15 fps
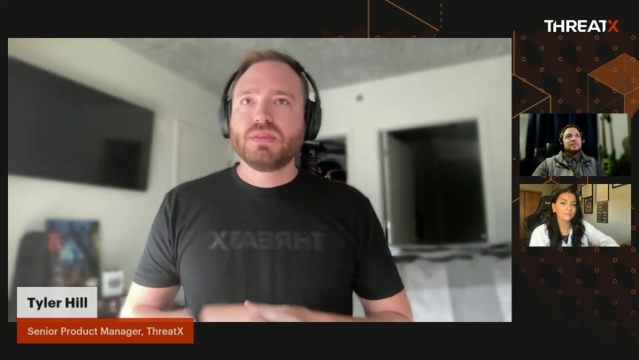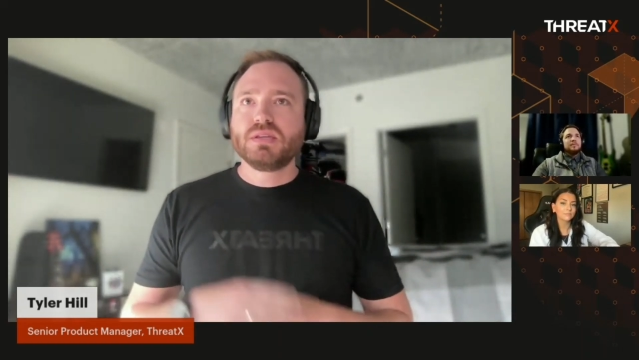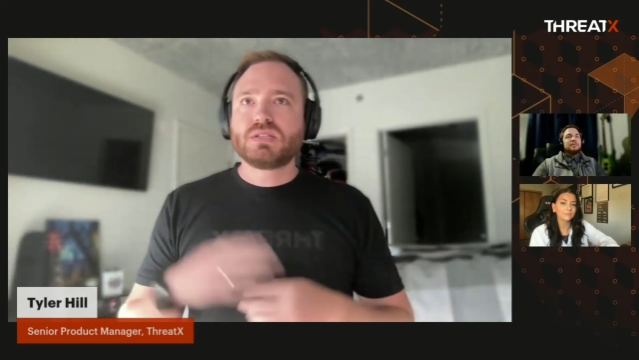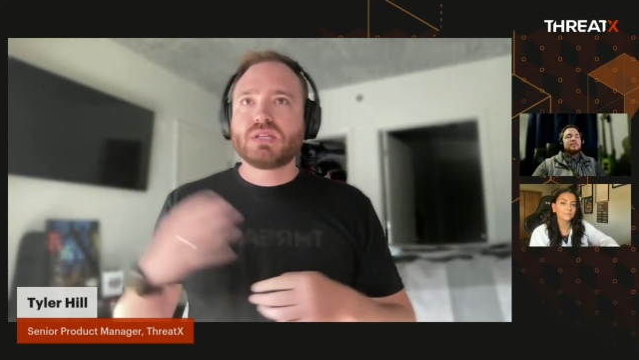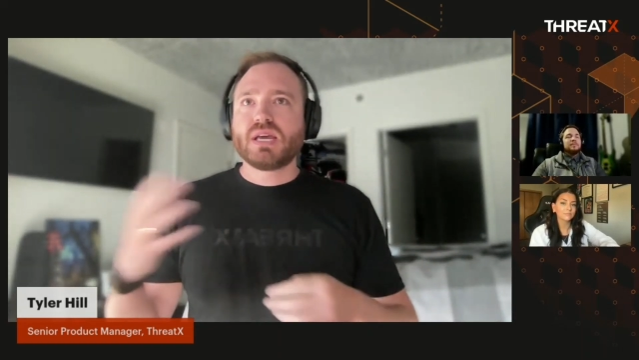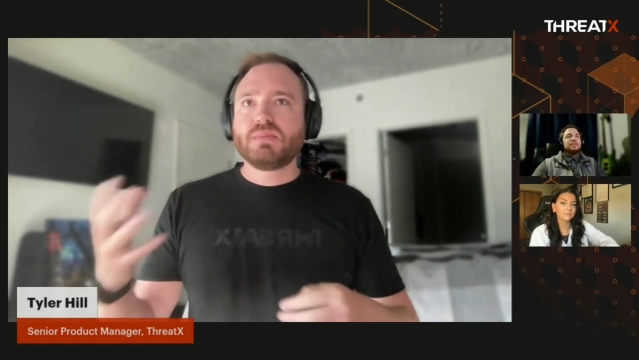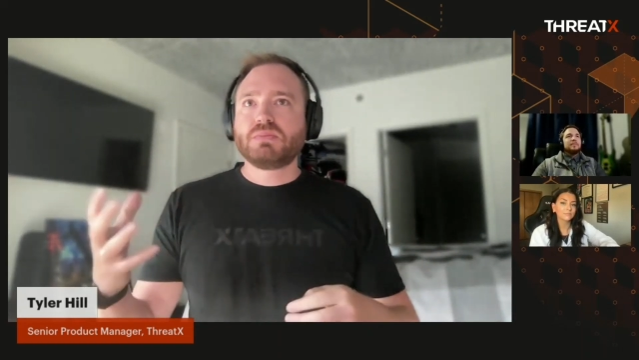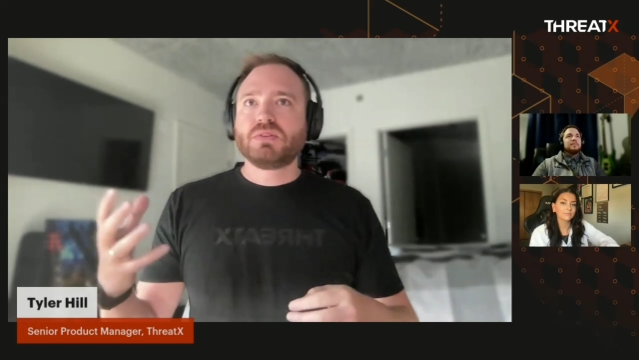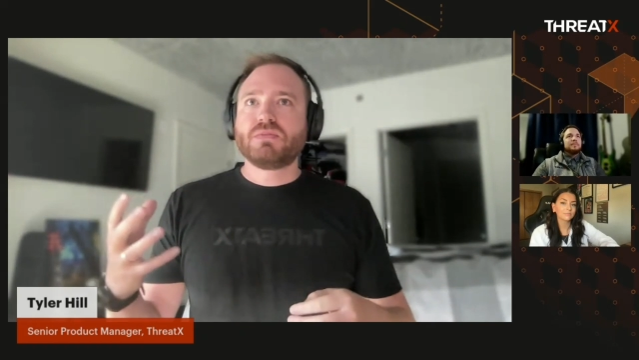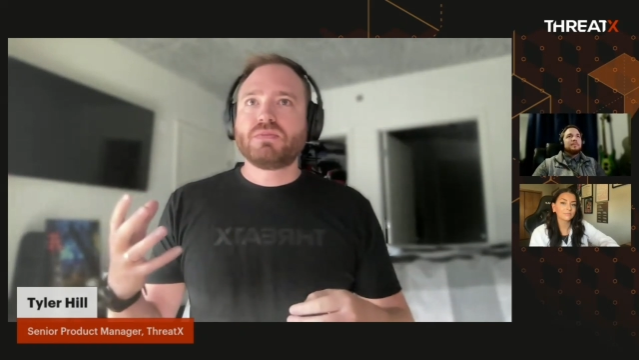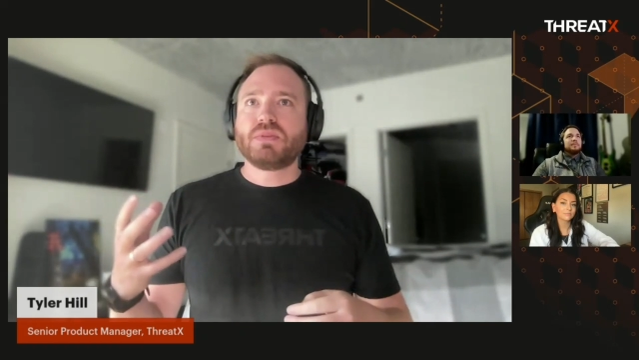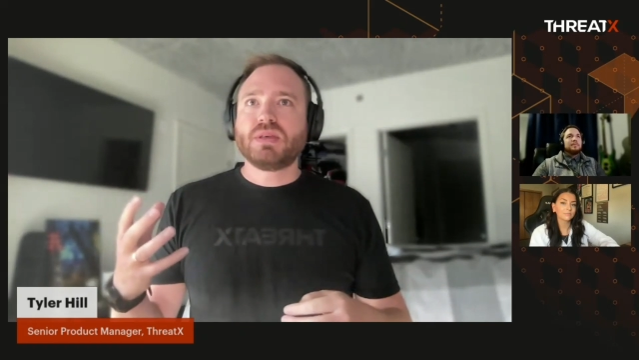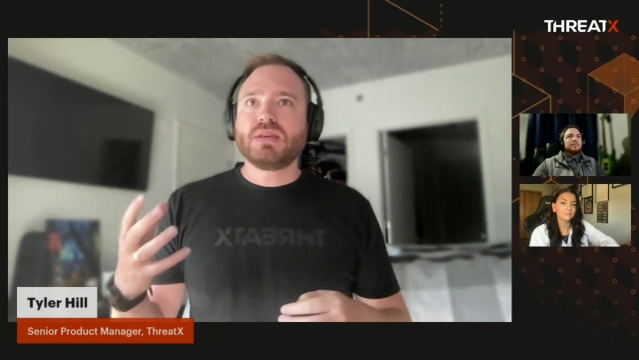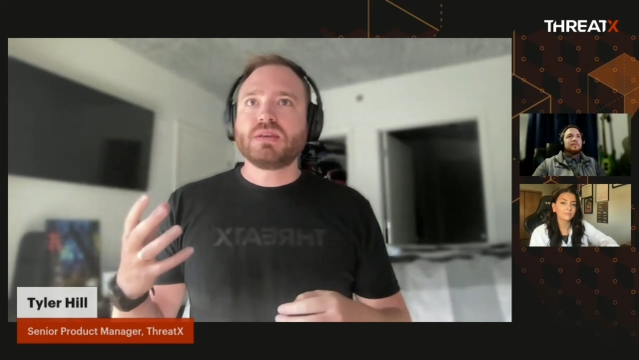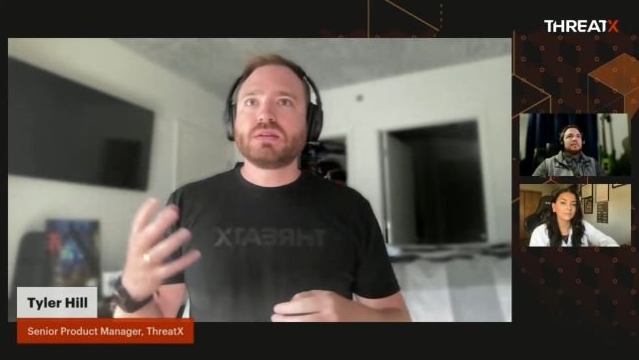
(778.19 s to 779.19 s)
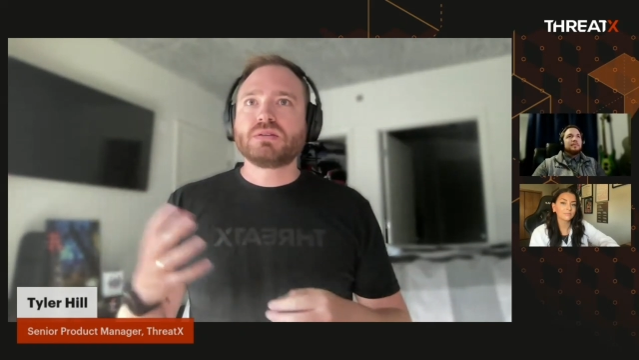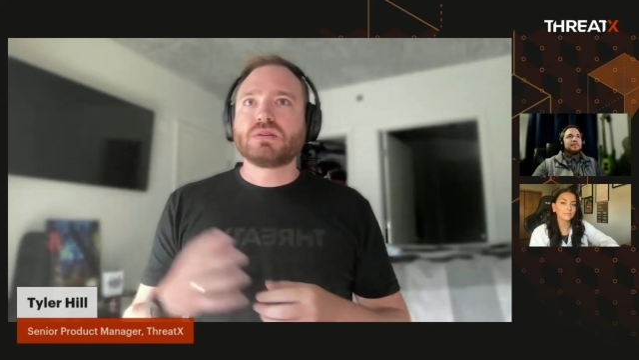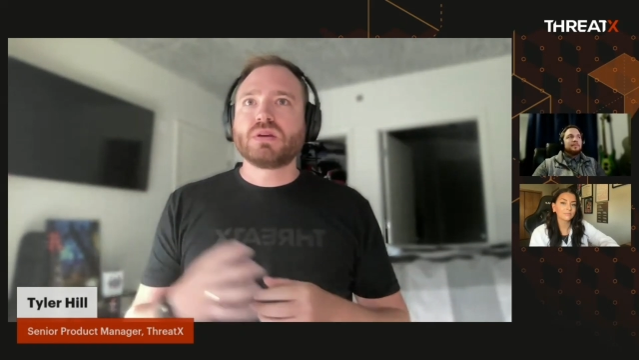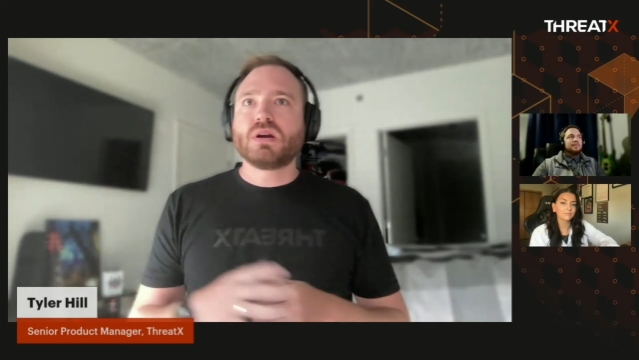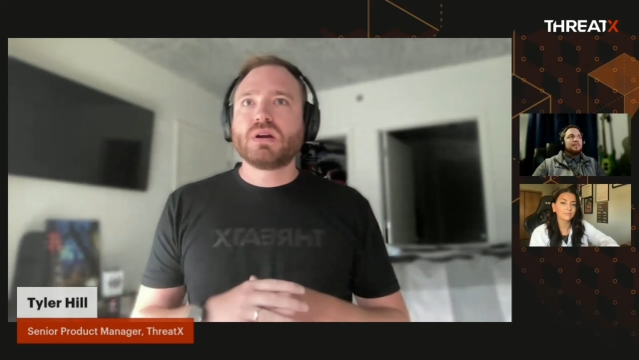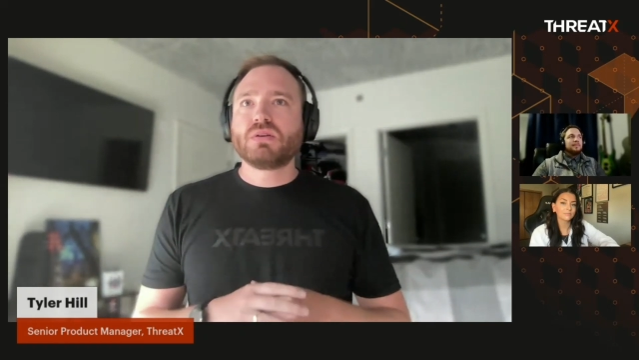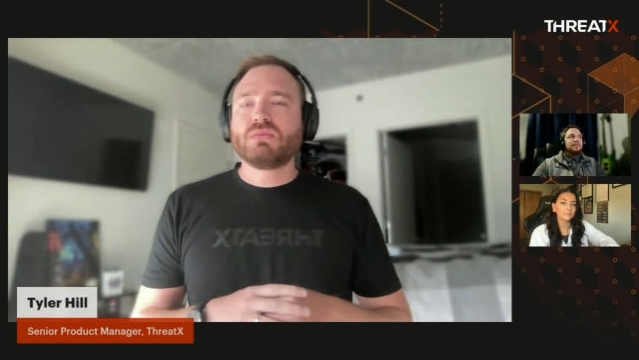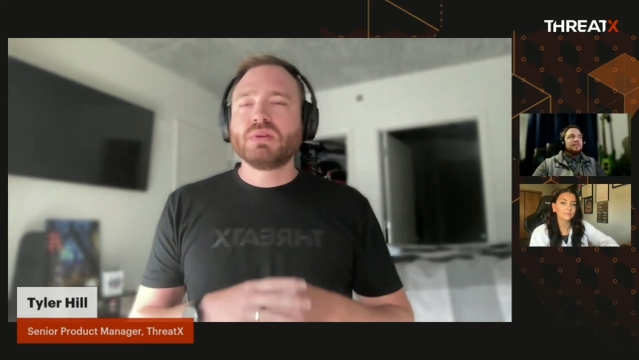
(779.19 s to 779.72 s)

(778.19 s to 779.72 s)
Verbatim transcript: these types of things are